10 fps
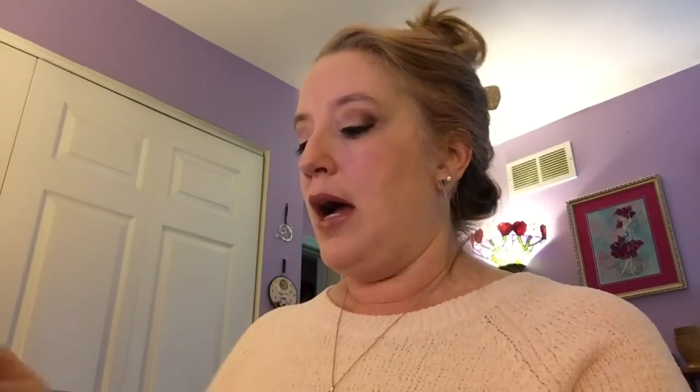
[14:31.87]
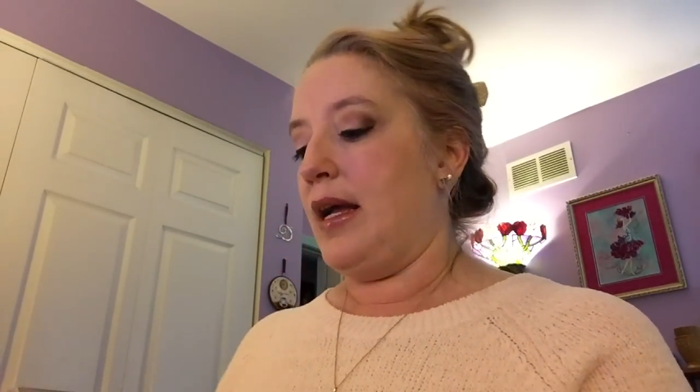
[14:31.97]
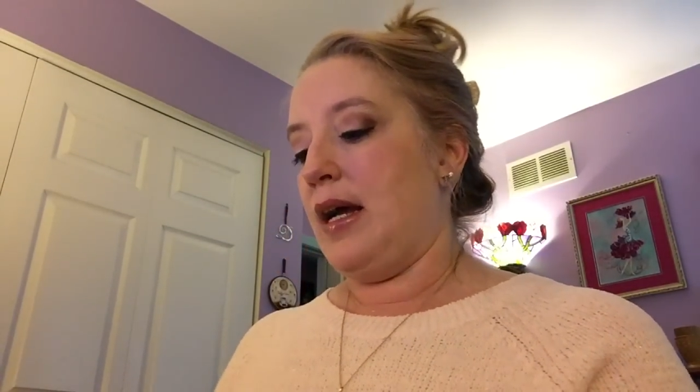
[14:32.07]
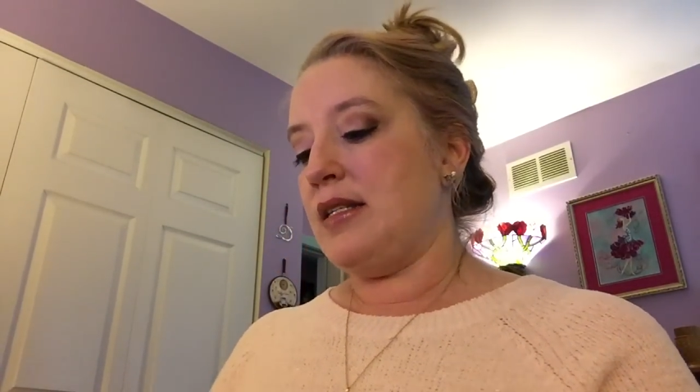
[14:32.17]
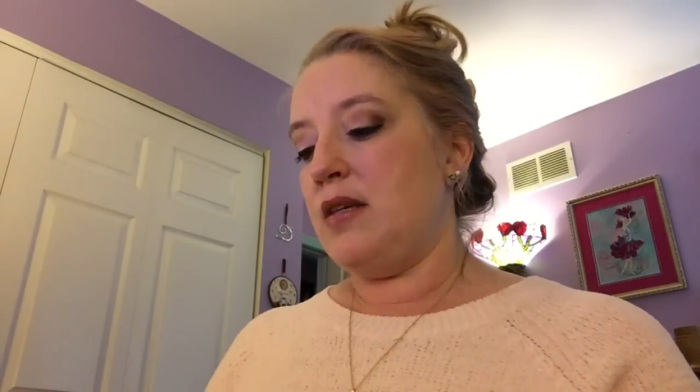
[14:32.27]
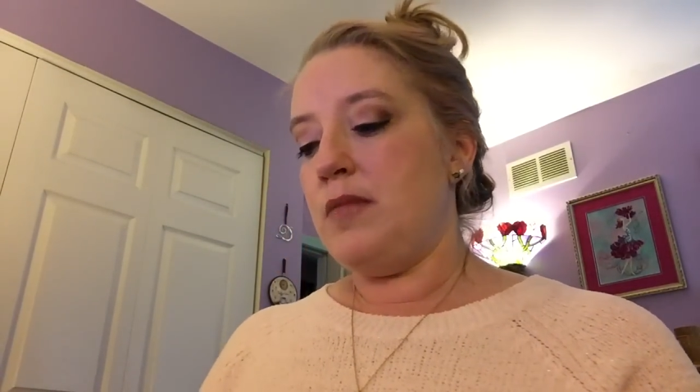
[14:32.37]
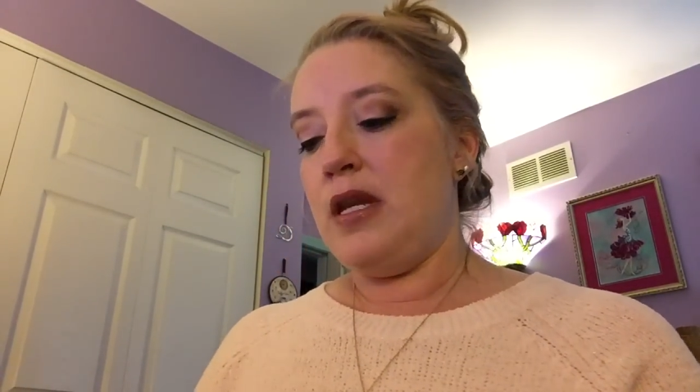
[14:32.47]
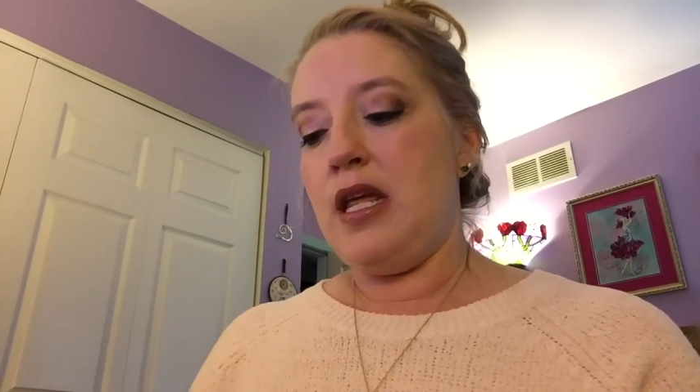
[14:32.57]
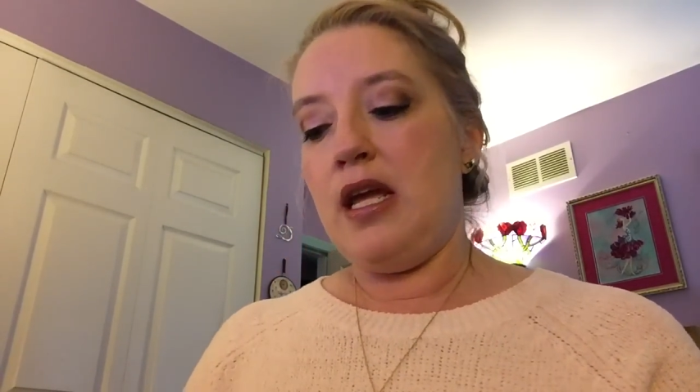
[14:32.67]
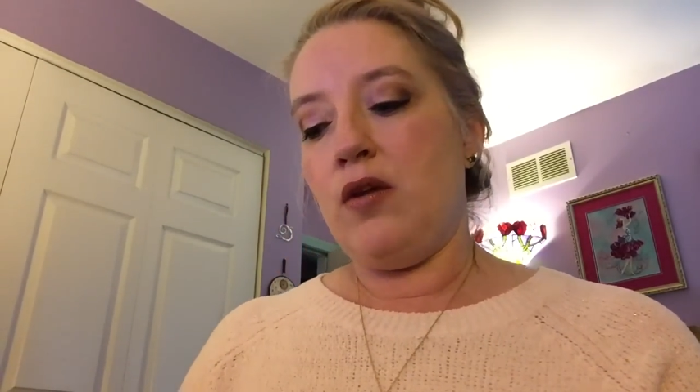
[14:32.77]
I got
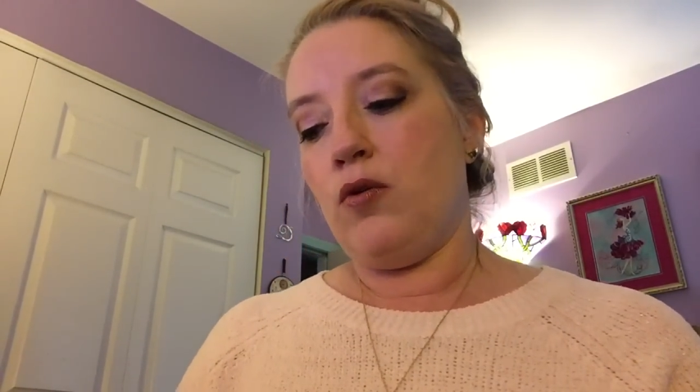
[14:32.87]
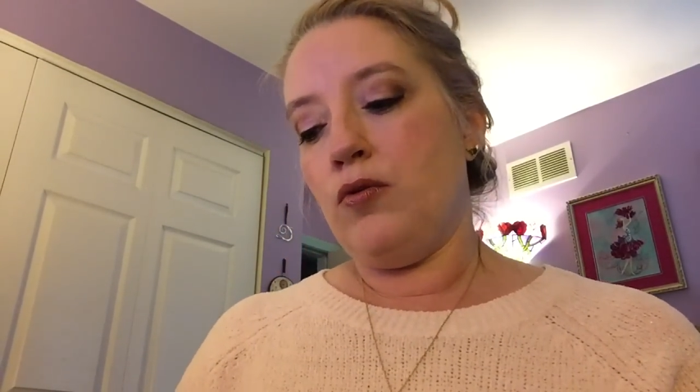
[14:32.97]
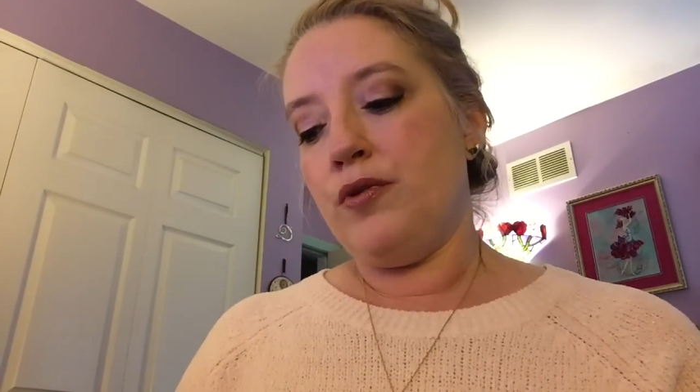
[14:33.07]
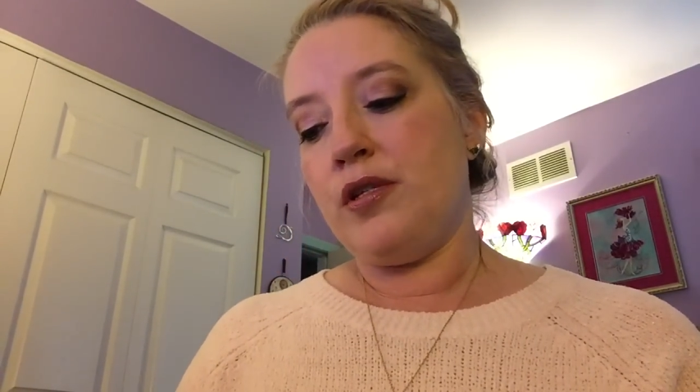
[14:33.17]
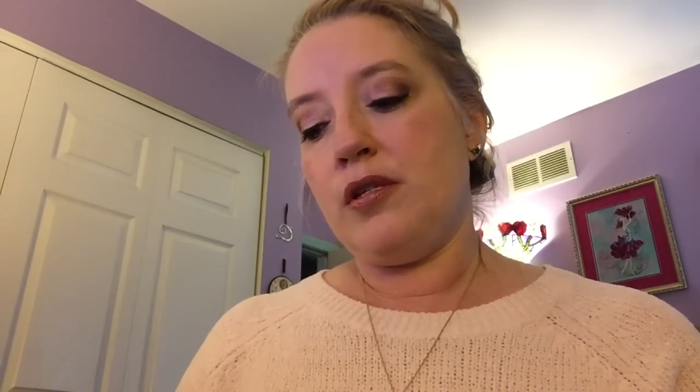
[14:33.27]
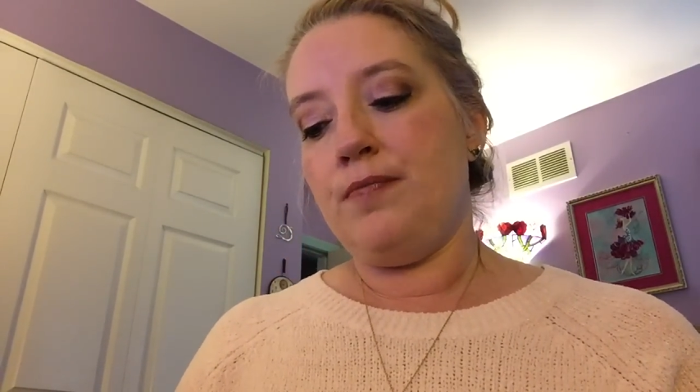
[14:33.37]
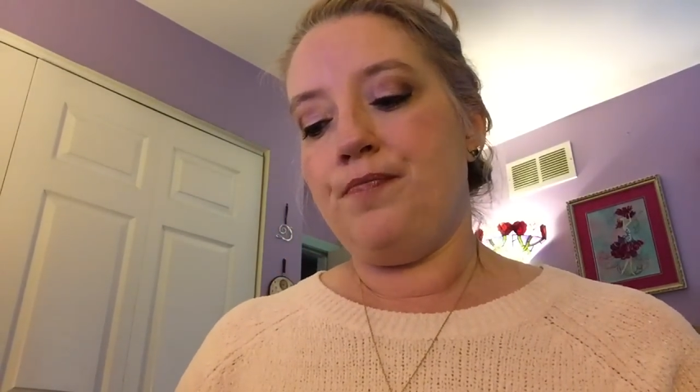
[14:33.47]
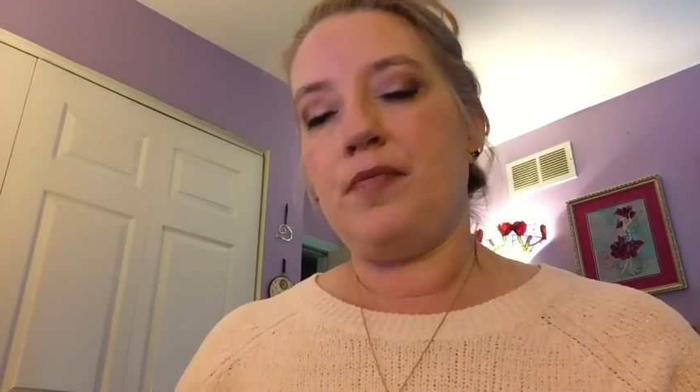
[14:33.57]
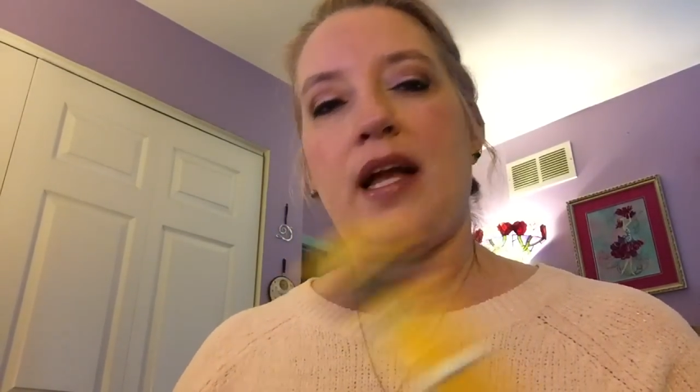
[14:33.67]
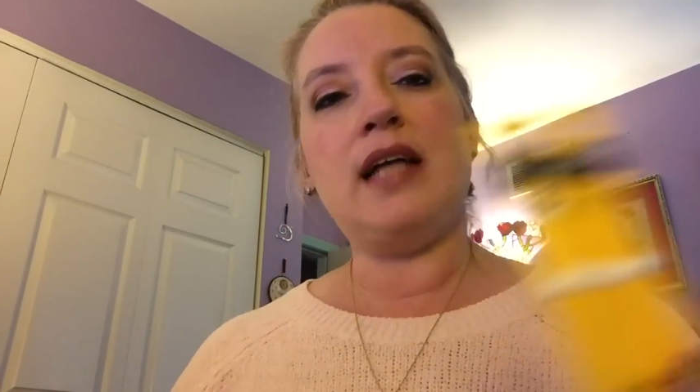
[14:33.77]
some needles.
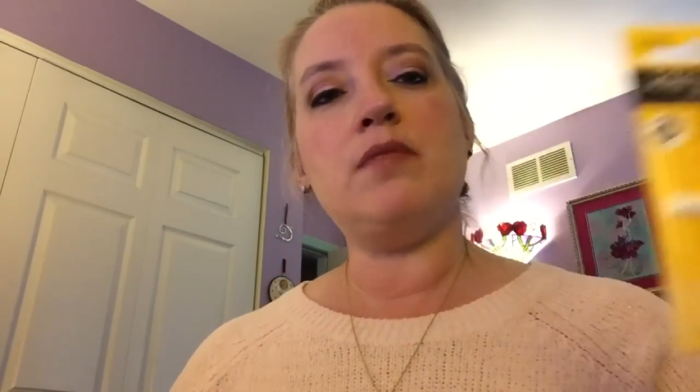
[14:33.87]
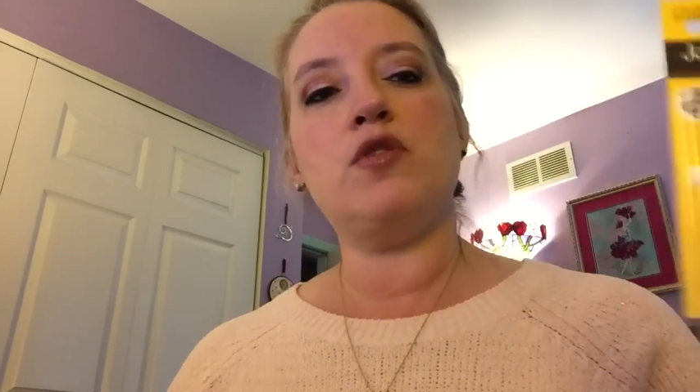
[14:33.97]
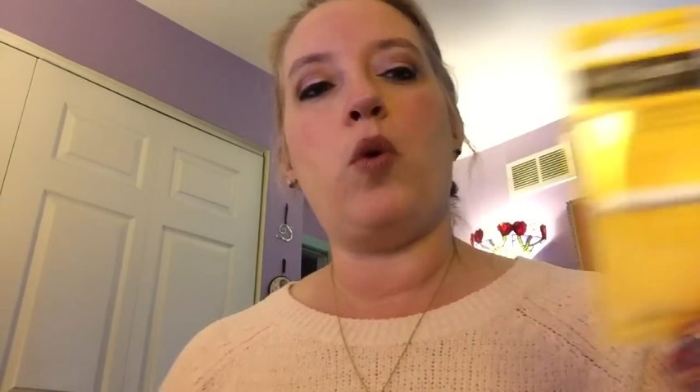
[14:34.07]
I got some